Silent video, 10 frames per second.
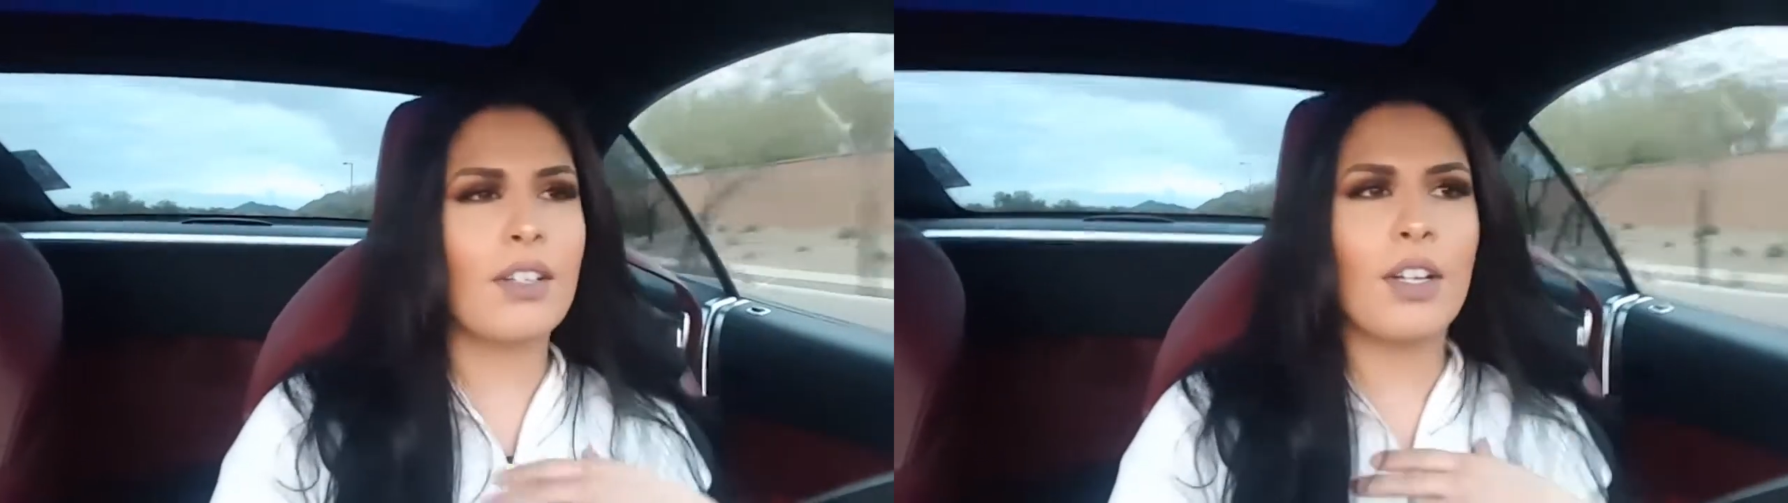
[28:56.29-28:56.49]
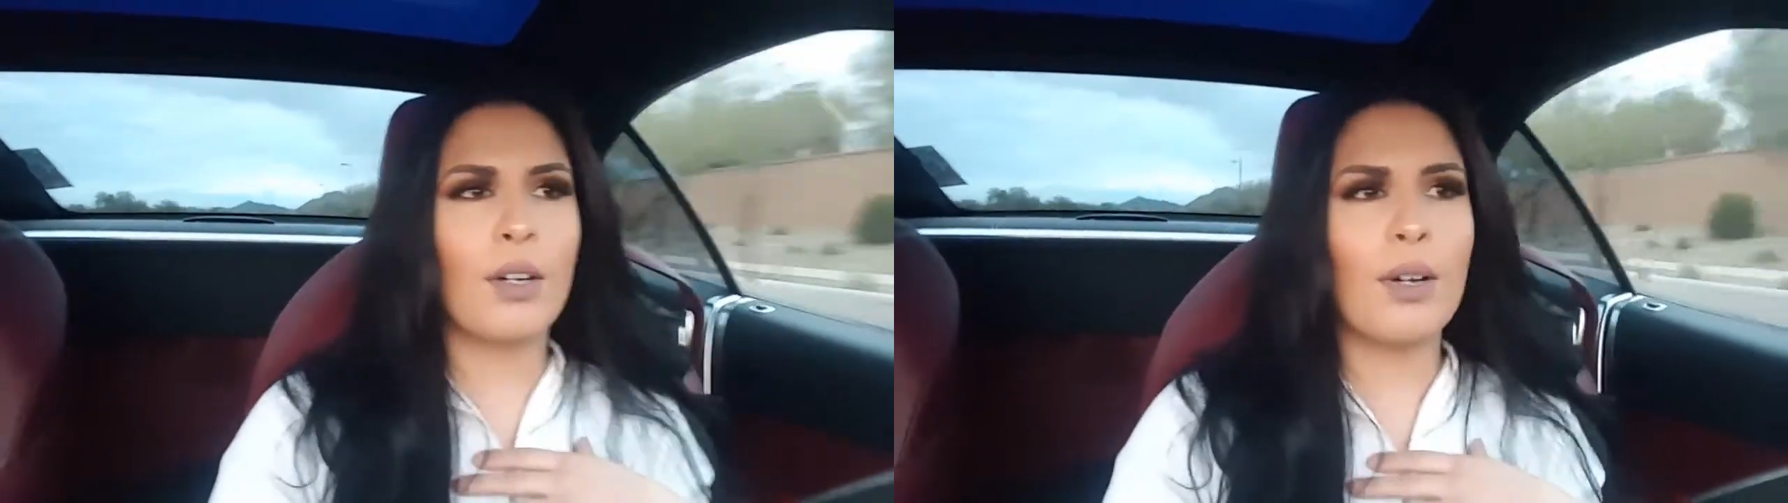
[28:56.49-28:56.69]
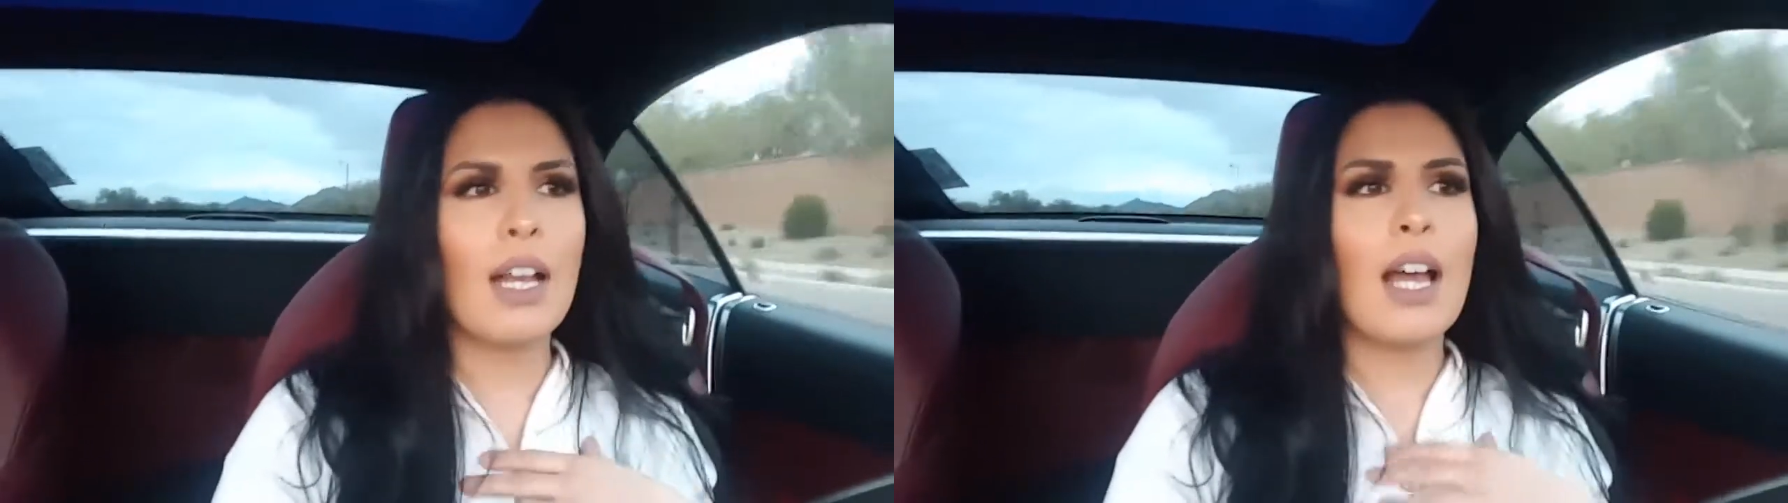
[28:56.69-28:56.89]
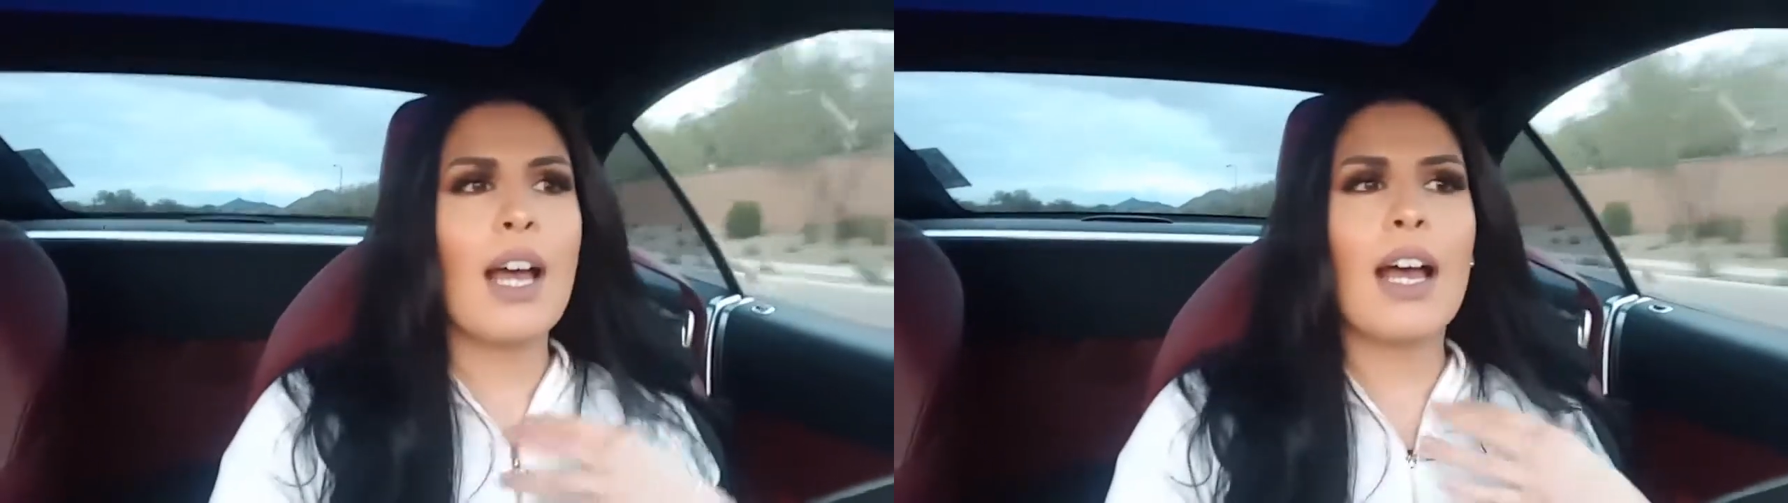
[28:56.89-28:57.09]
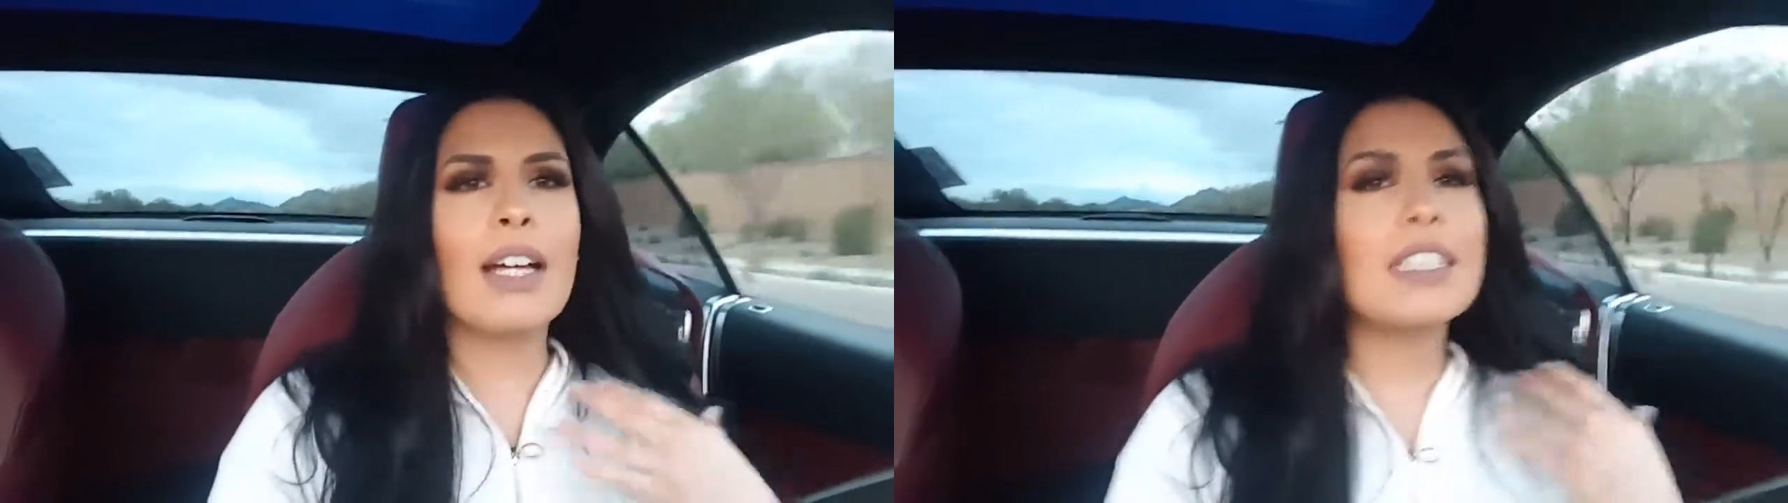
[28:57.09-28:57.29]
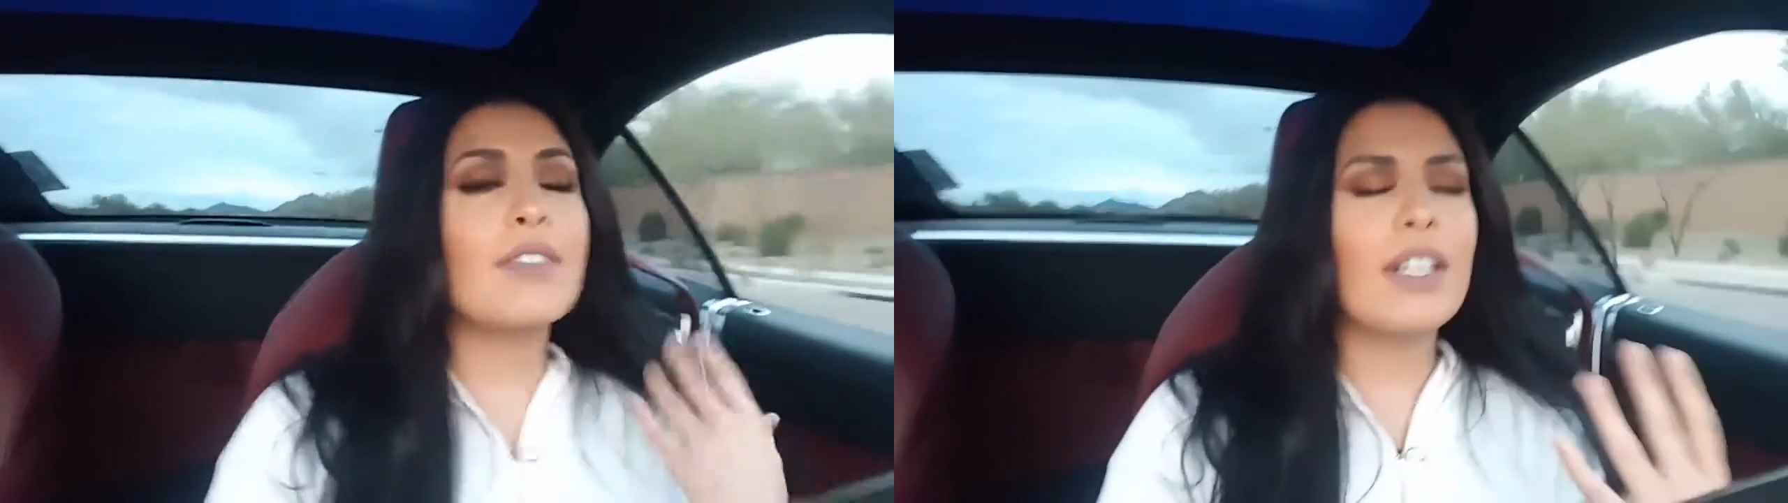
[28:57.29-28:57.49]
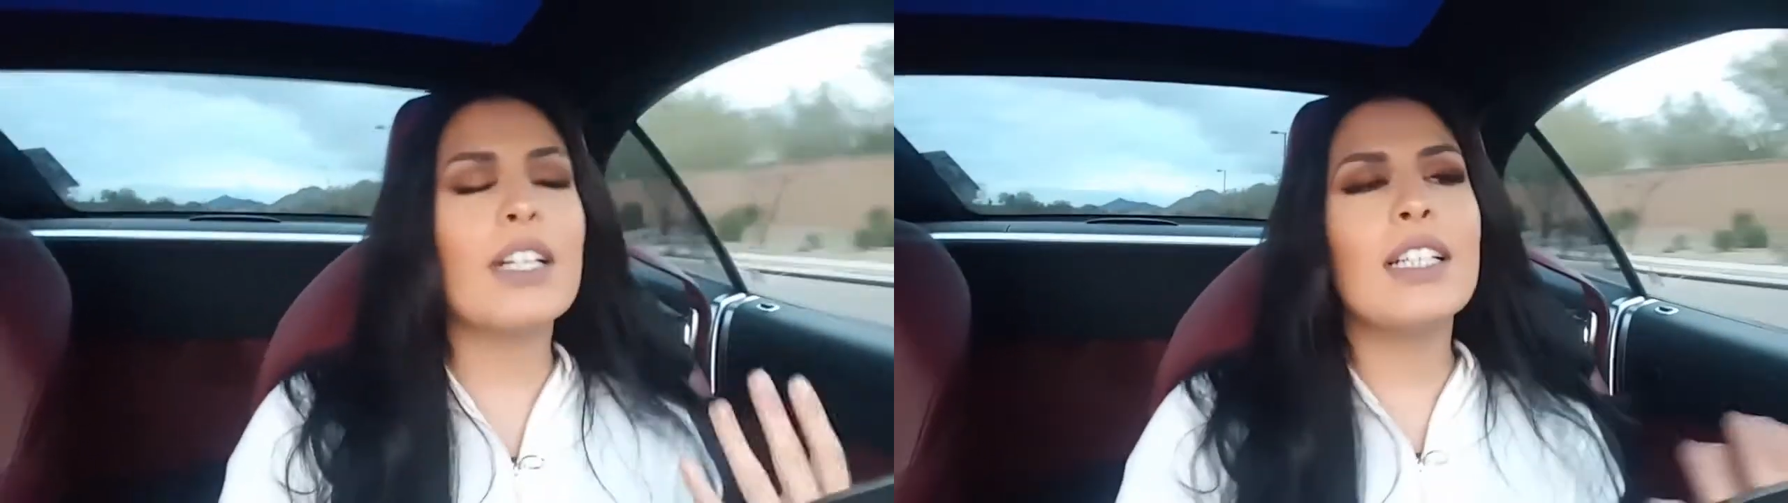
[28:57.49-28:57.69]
No, it has a very